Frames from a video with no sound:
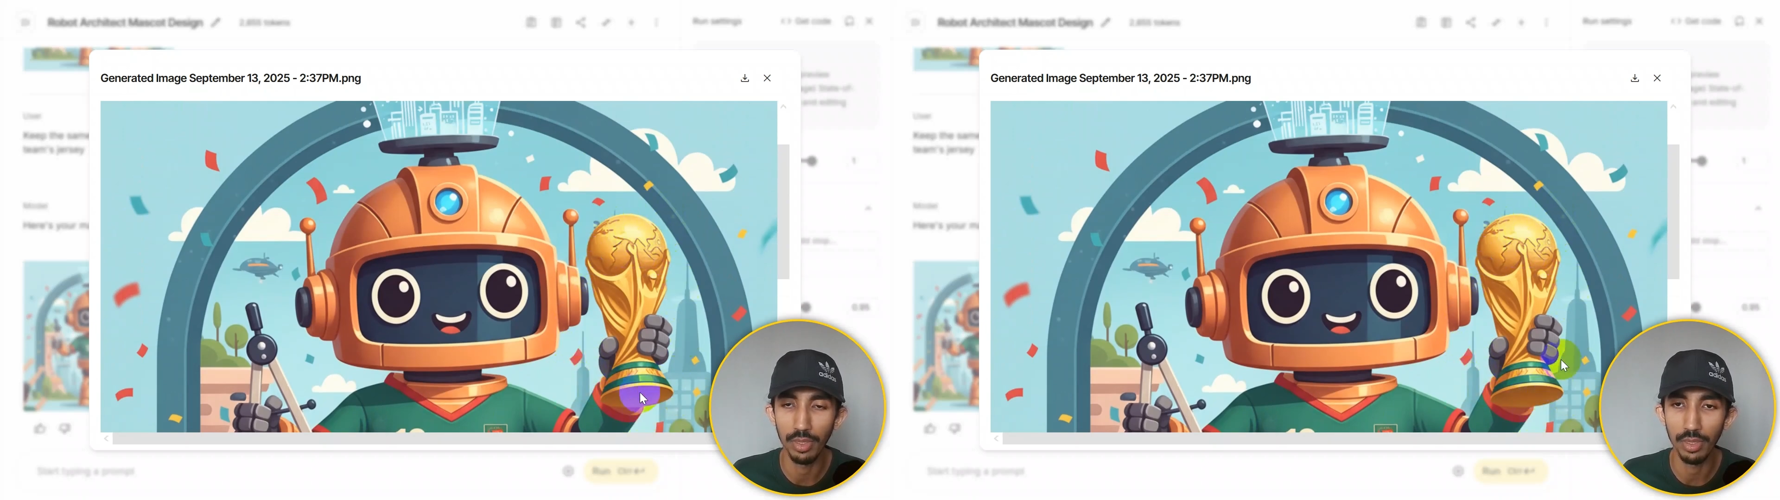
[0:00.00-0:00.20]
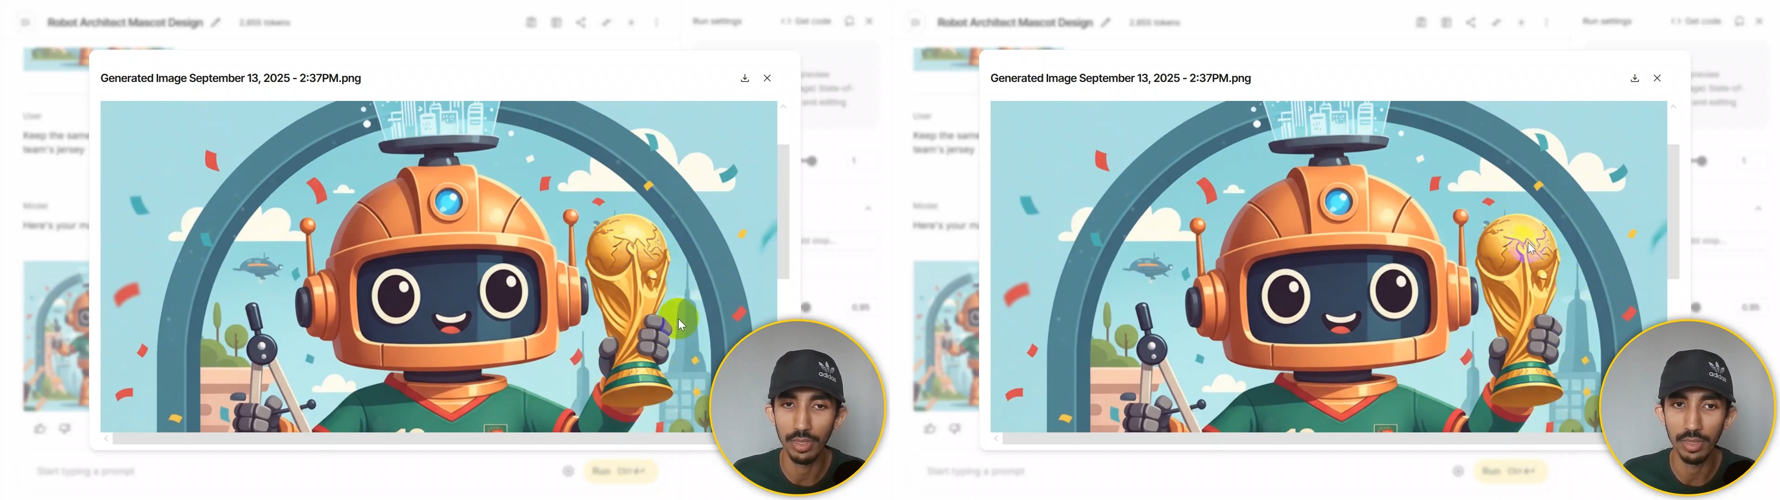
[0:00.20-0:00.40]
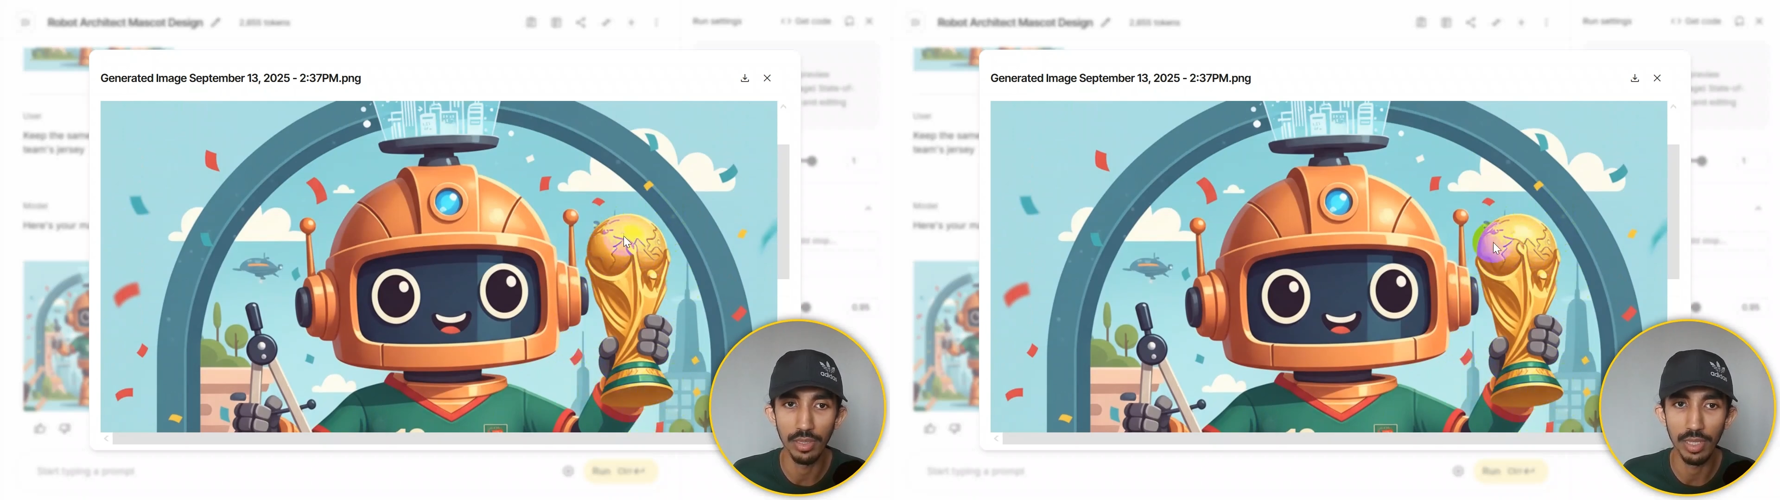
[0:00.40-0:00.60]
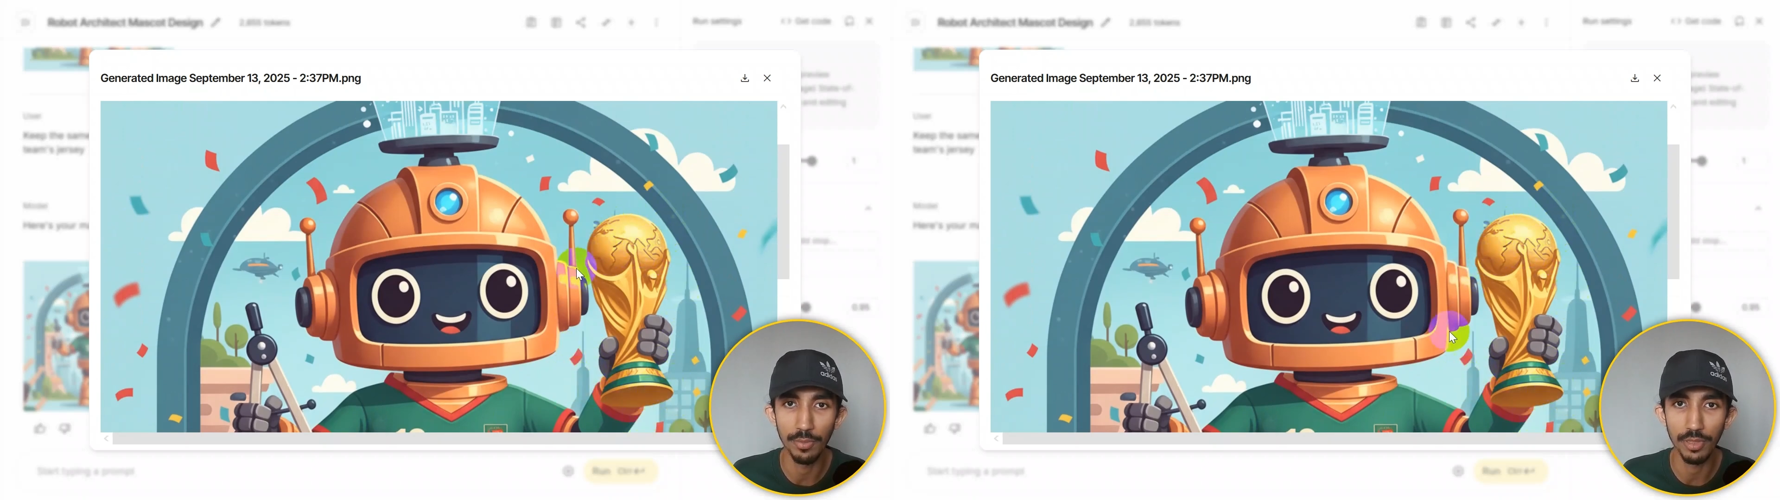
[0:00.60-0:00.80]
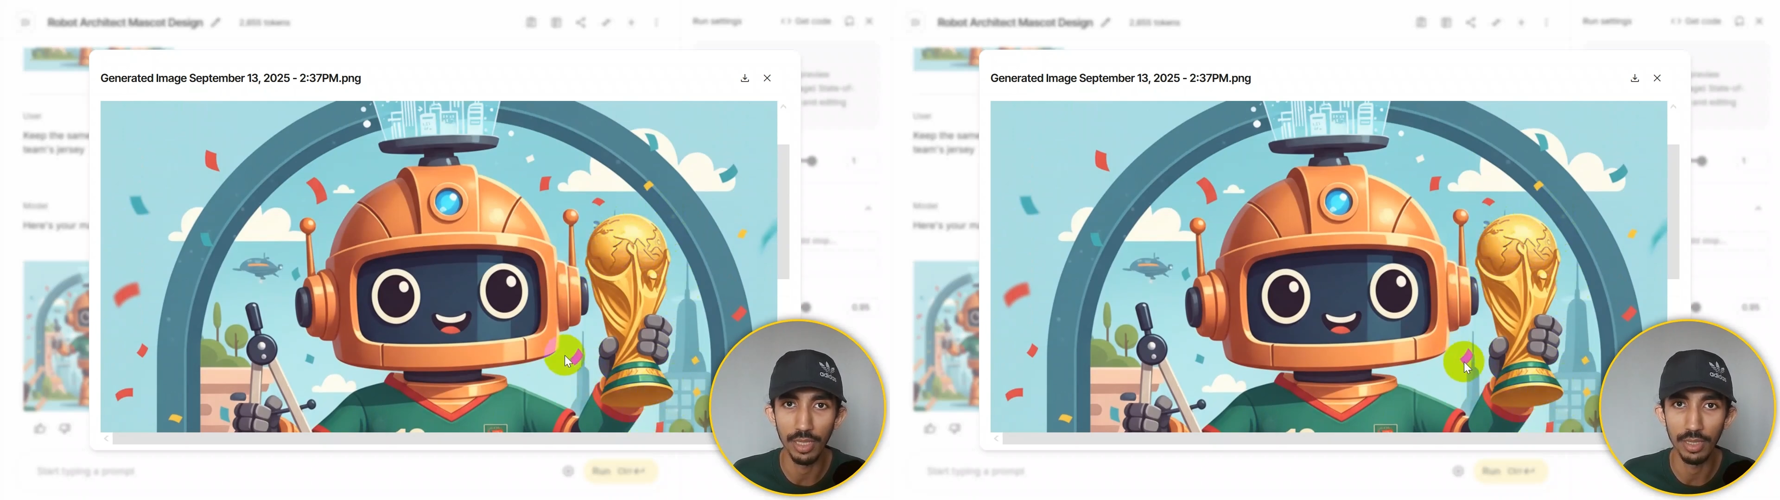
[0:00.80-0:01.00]
in the left
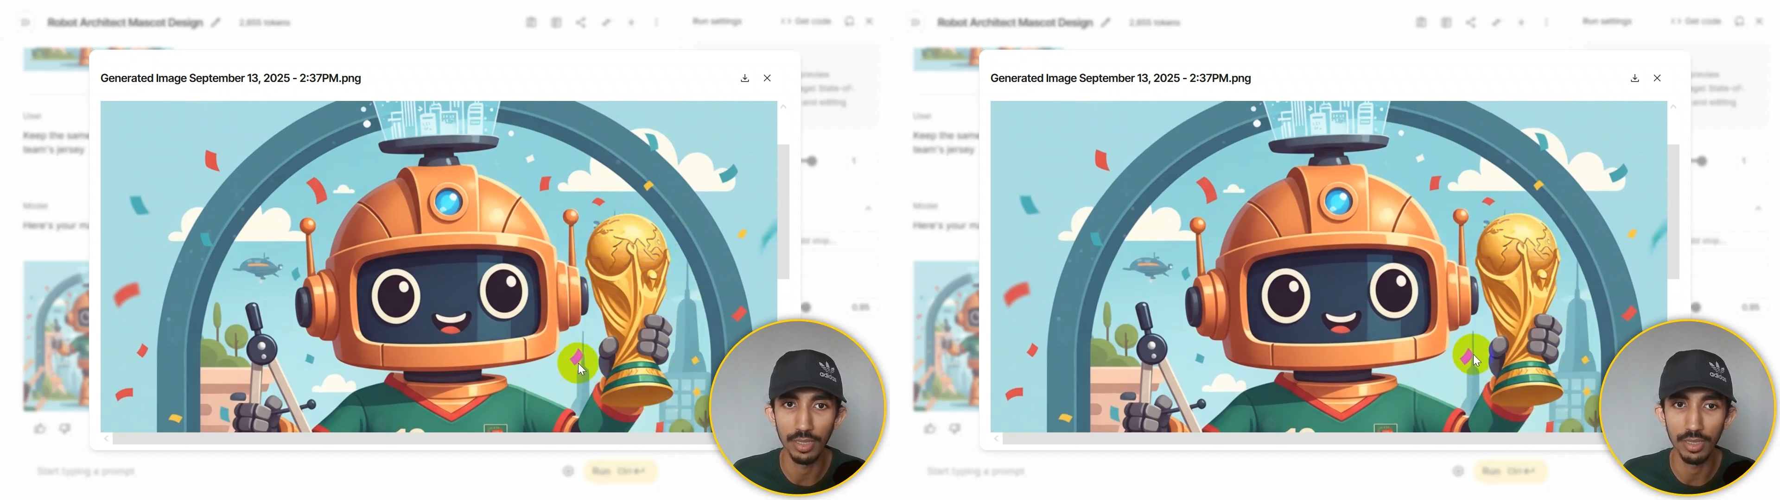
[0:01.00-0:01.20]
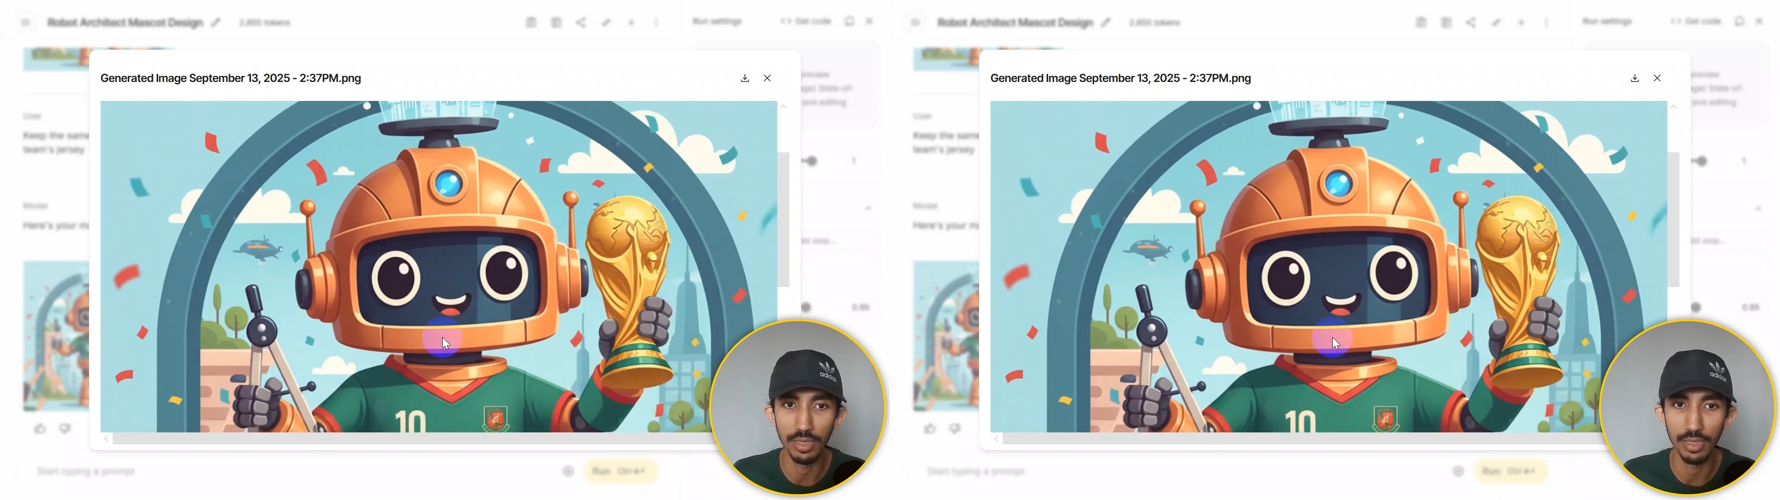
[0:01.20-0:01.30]
hand,